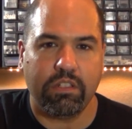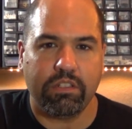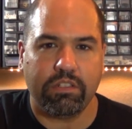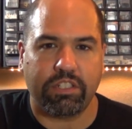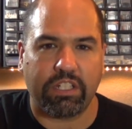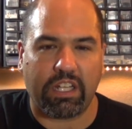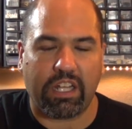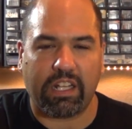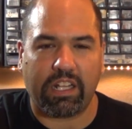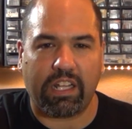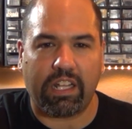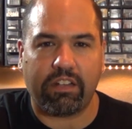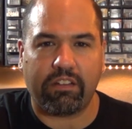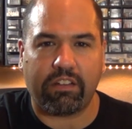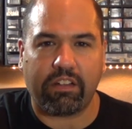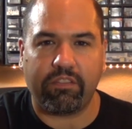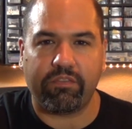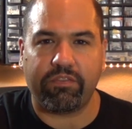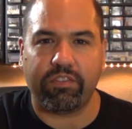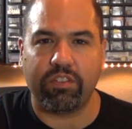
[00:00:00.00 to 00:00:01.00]
she kind of
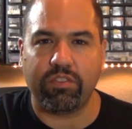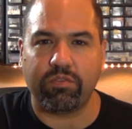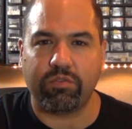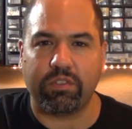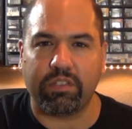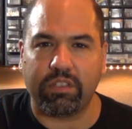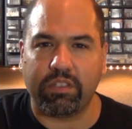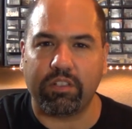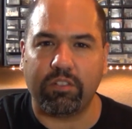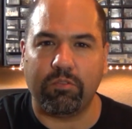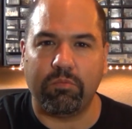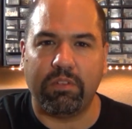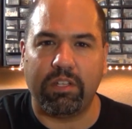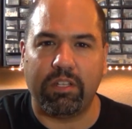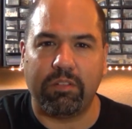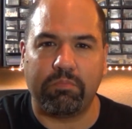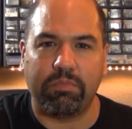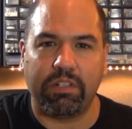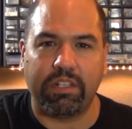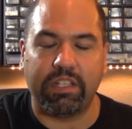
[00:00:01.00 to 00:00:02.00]
got confused with a little
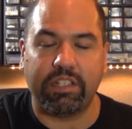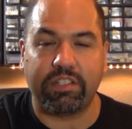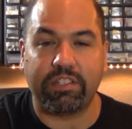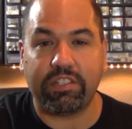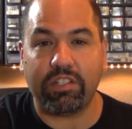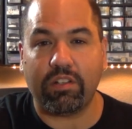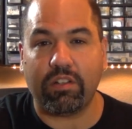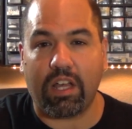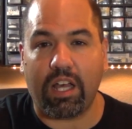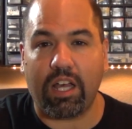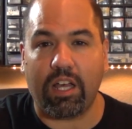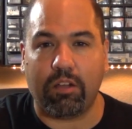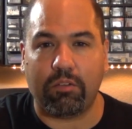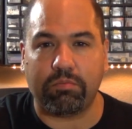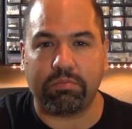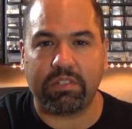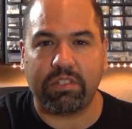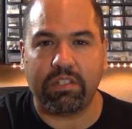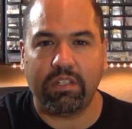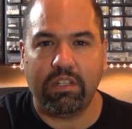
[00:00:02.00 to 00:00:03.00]
bit, but it still
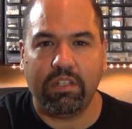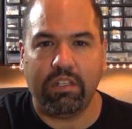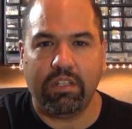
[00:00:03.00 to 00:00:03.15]
helped